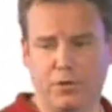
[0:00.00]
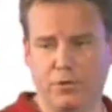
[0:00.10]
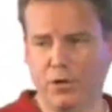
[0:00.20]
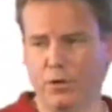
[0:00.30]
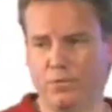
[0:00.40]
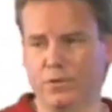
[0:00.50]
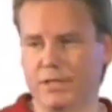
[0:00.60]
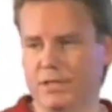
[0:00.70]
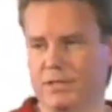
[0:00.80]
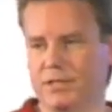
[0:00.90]
code over,
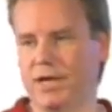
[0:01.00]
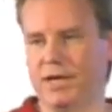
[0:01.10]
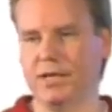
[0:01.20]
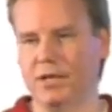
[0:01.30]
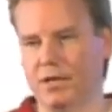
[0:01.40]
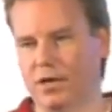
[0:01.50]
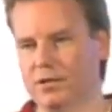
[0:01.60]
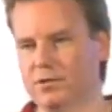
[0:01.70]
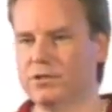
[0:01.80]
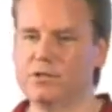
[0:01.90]
and it's like
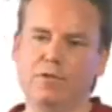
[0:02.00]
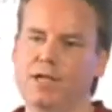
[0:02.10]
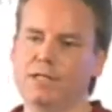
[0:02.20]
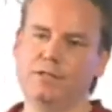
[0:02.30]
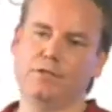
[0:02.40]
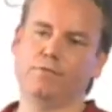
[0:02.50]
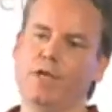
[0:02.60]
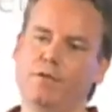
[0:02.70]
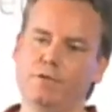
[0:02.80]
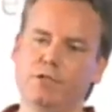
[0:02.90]
hundreds of lines of
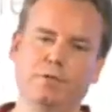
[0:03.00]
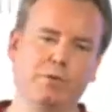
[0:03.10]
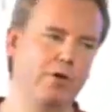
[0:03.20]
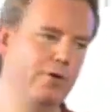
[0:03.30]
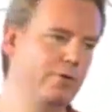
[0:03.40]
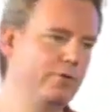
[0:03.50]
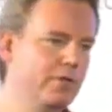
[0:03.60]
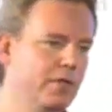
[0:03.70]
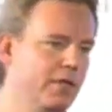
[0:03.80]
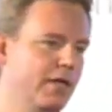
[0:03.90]
JavaScript
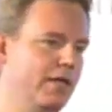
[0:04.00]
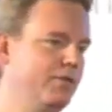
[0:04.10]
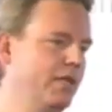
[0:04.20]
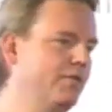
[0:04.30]
code, and if you